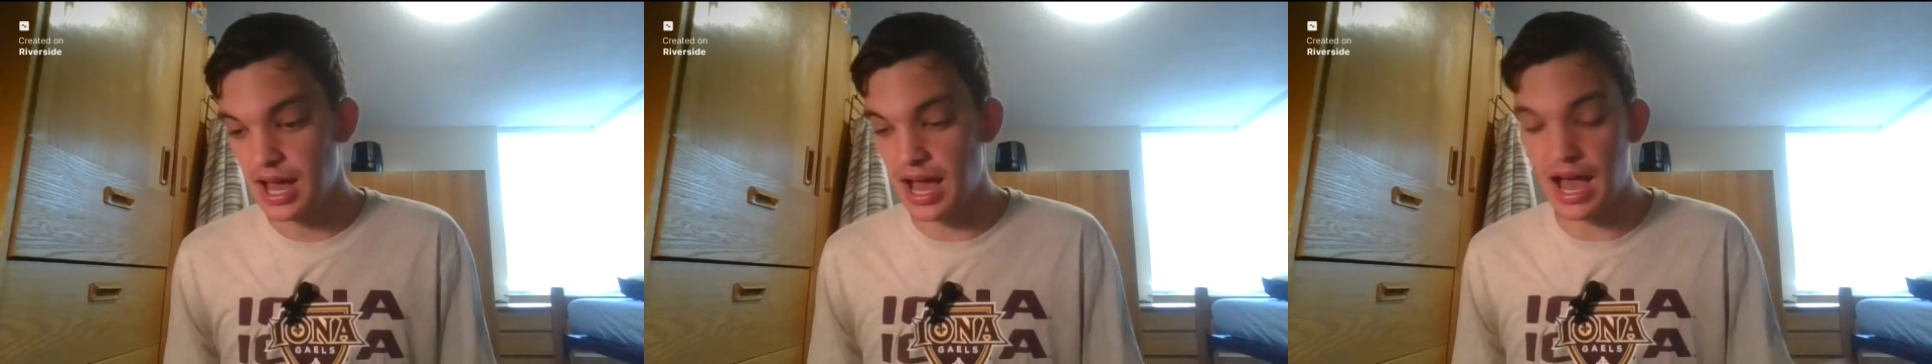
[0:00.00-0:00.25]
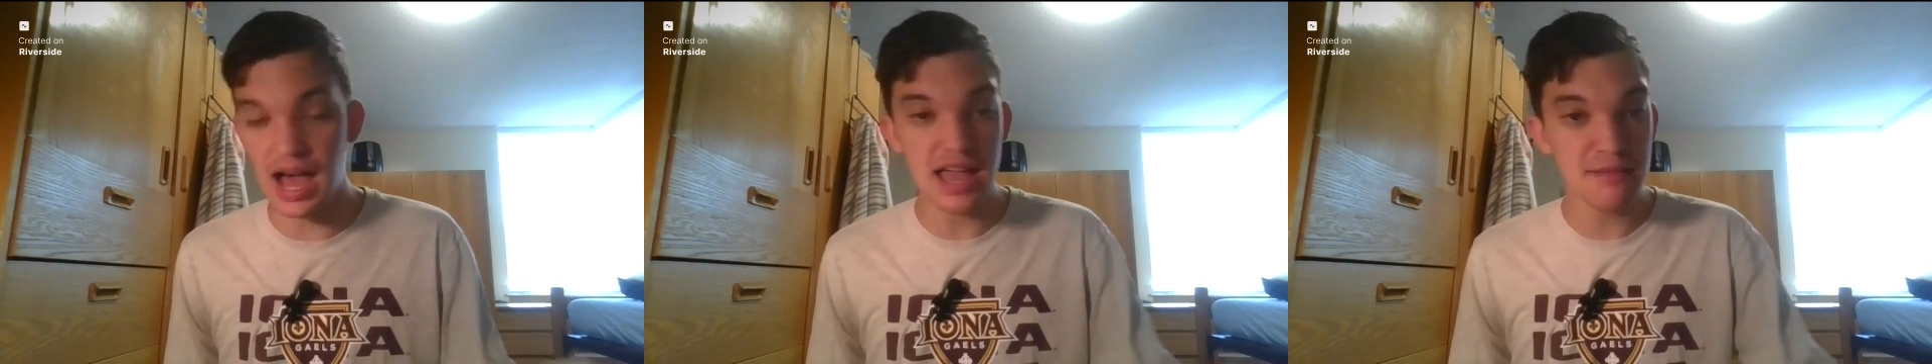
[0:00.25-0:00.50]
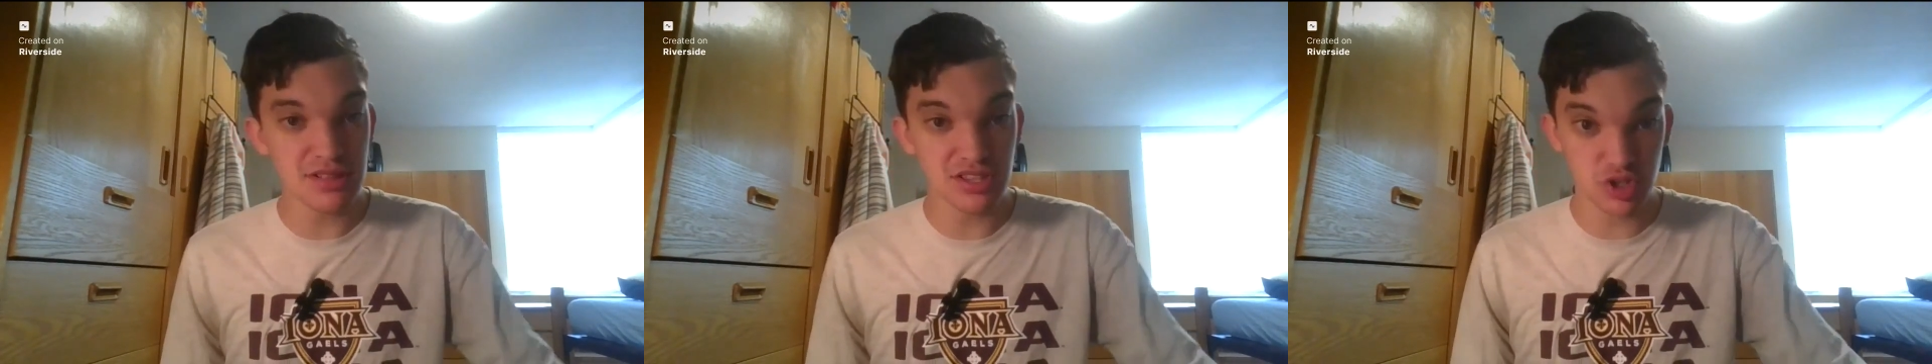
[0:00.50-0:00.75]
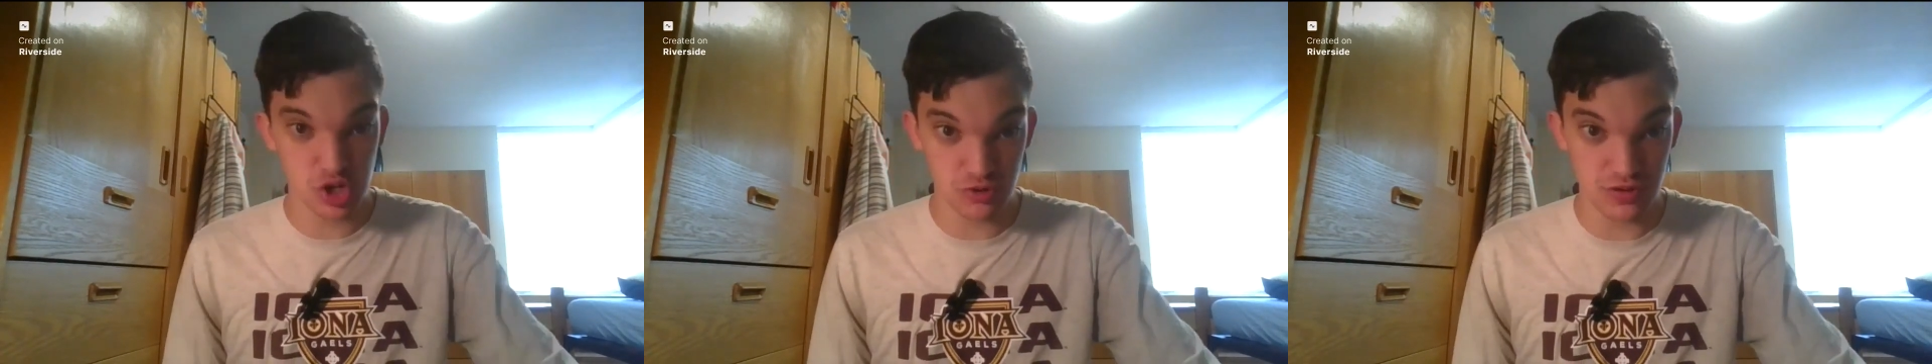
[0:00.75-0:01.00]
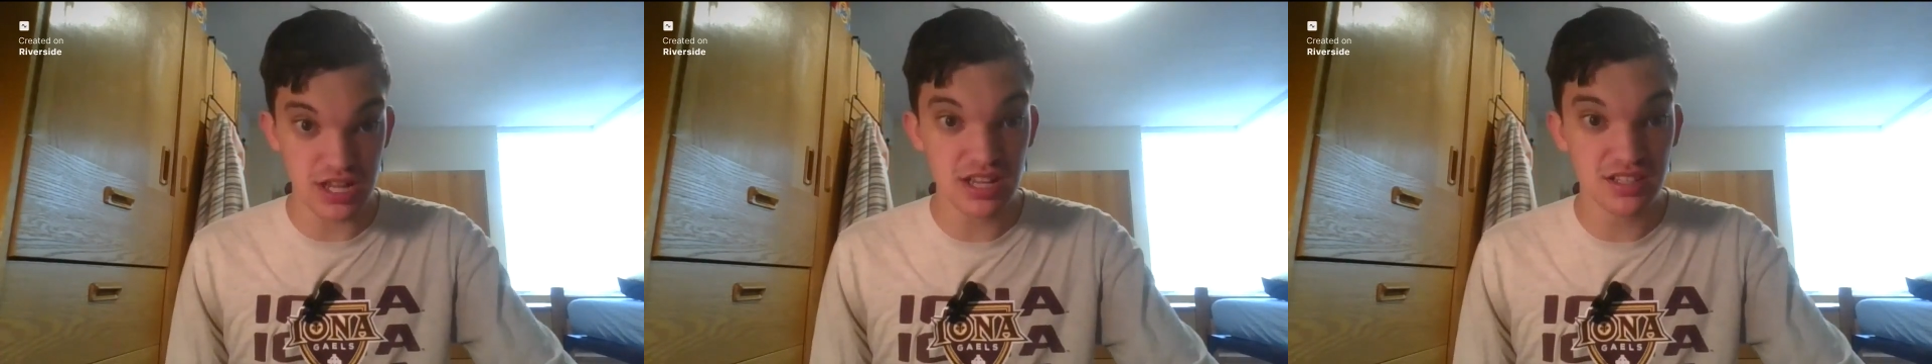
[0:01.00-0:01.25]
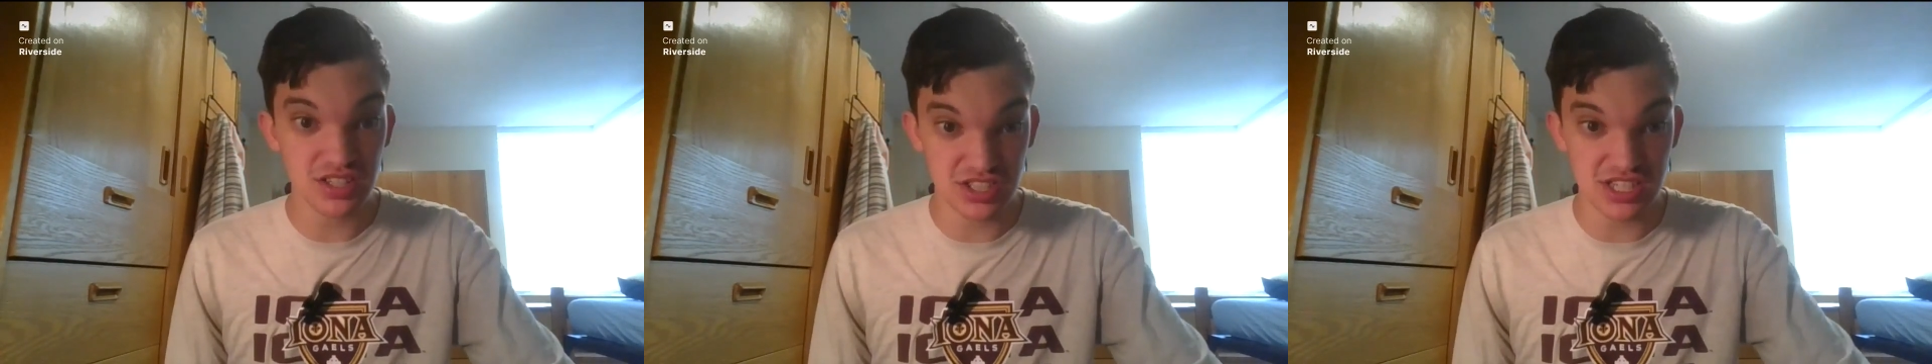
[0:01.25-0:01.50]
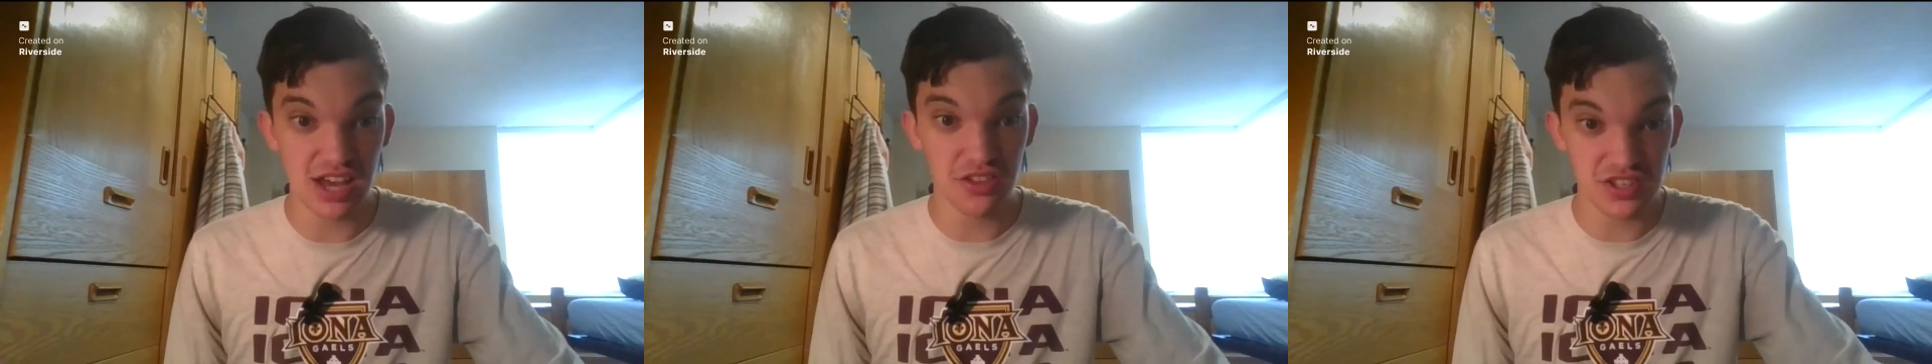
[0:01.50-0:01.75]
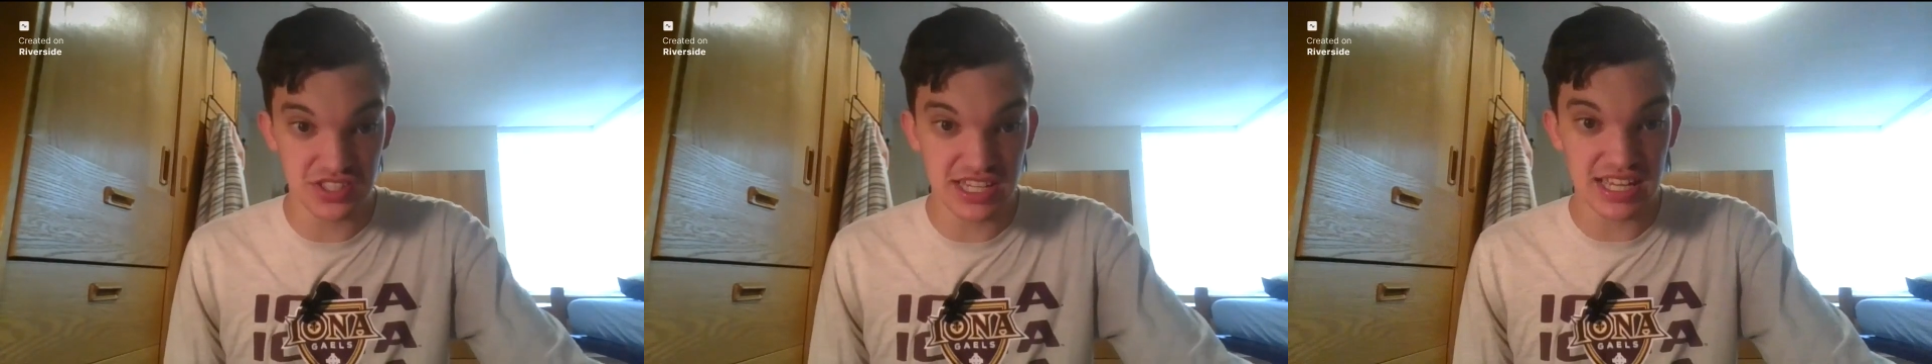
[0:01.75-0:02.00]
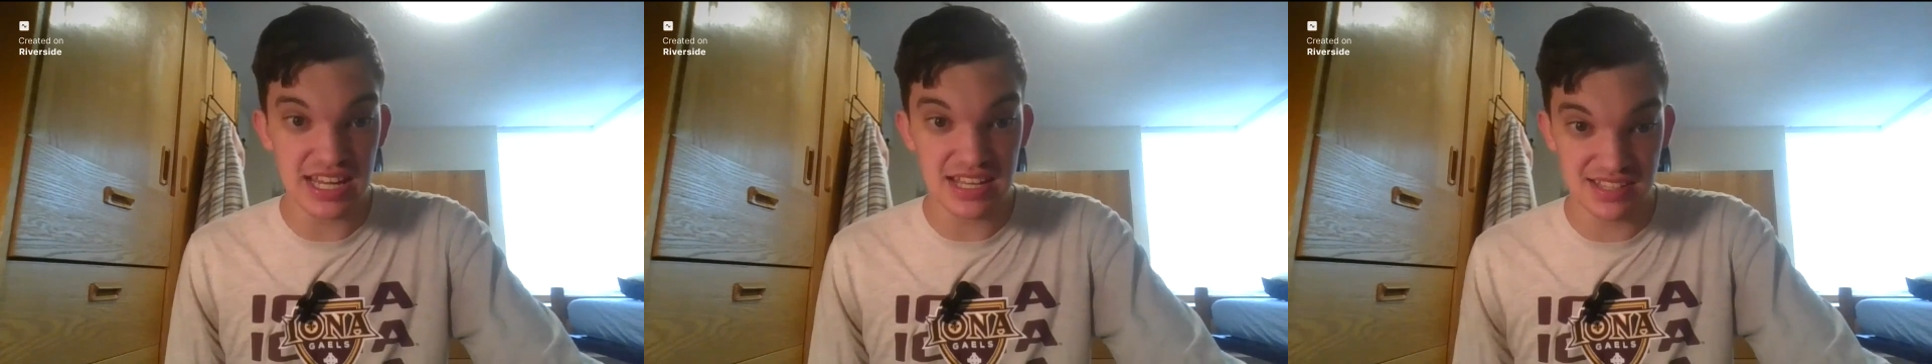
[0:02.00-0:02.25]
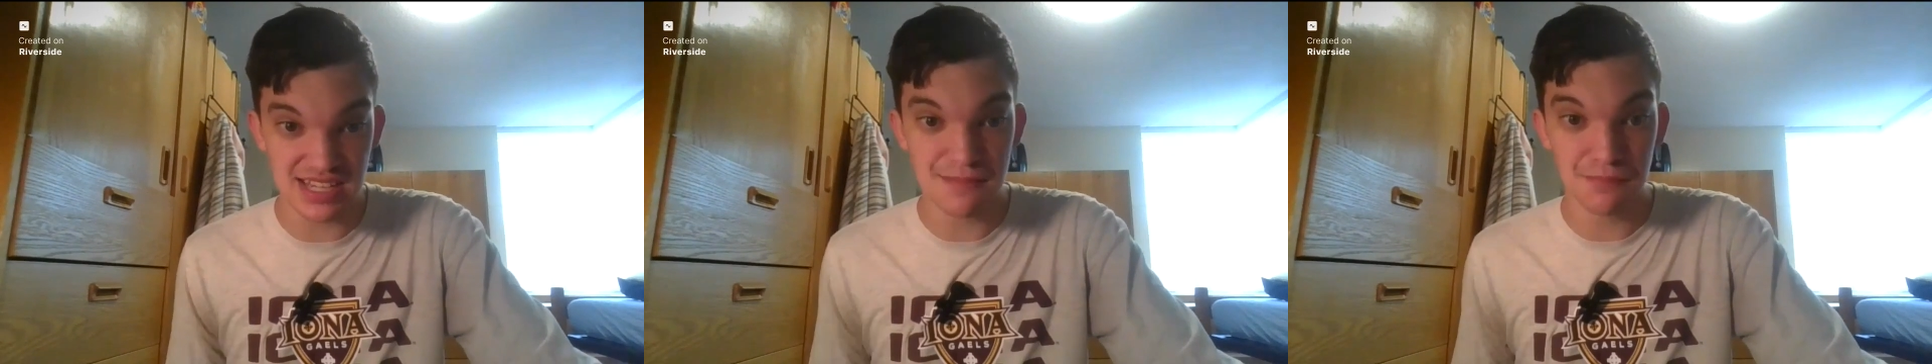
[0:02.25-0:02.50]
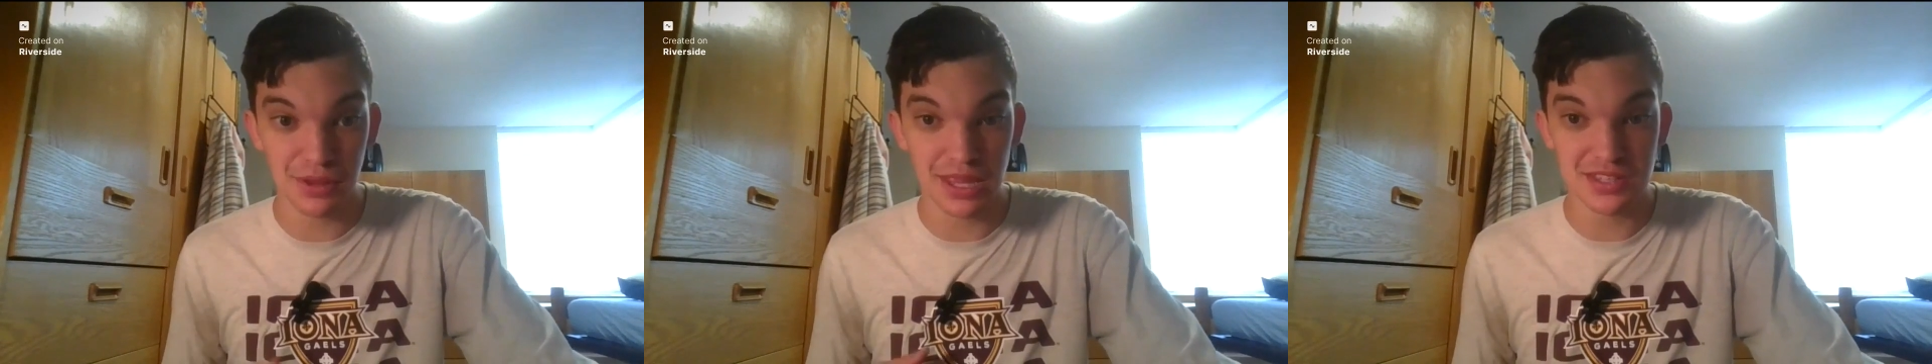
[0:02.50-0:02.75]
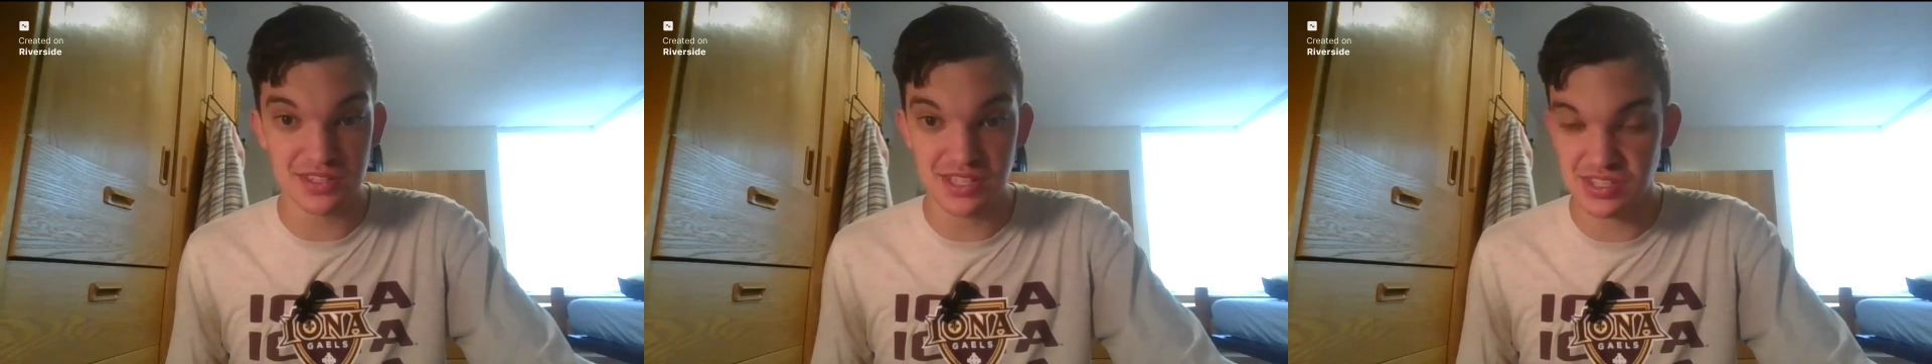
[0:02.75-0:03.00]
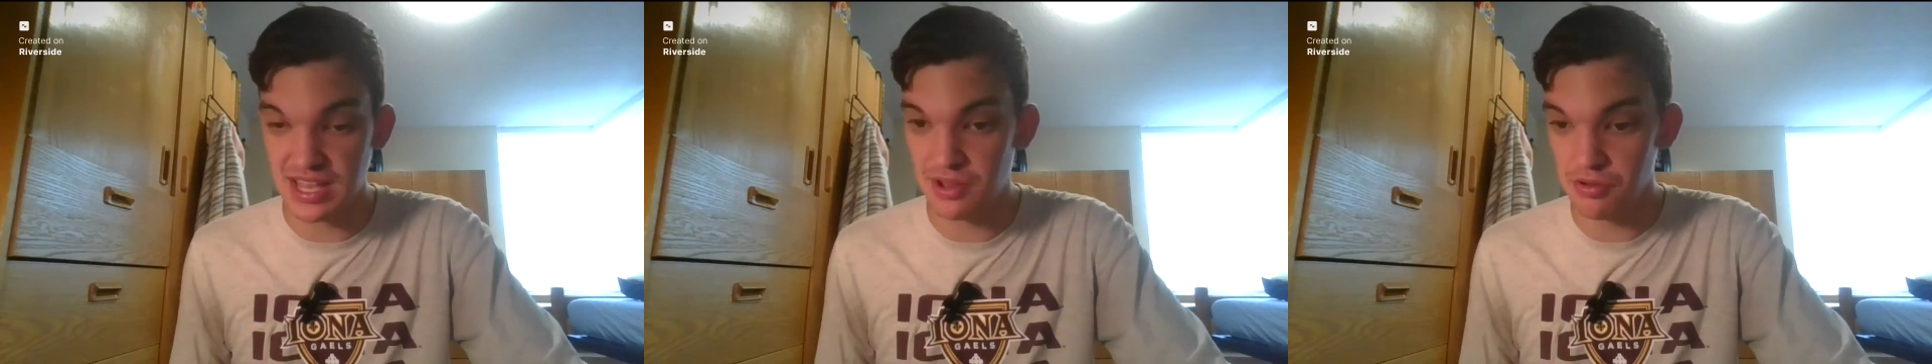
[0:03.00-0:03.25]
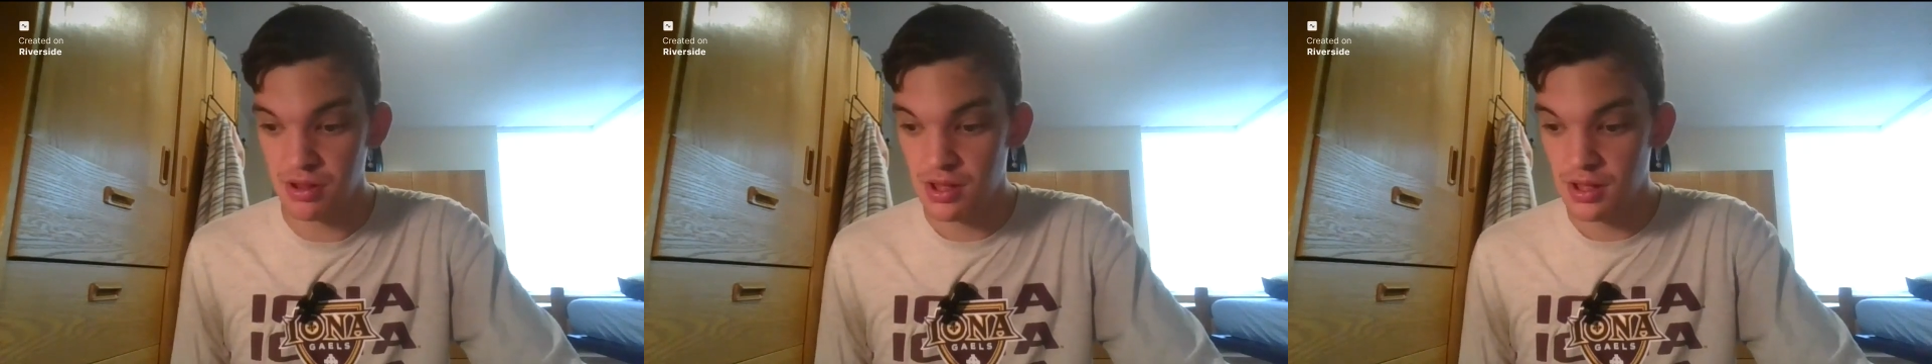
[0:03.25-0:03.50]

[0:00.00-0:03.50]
I'm intrigued to see how this Guinea team plays this out.